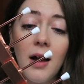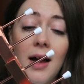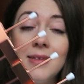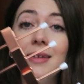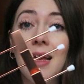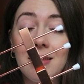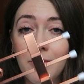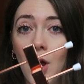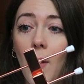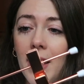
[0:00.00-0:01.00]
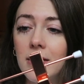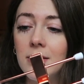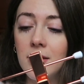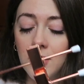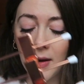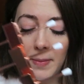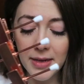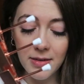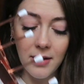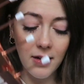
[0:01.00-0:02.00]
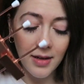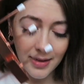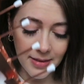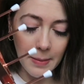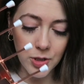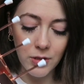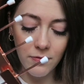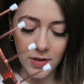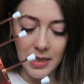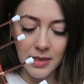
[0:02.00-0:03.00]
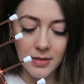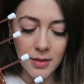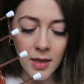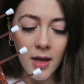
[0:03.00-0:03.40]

I did get some coat hangers, so I made an exception for these.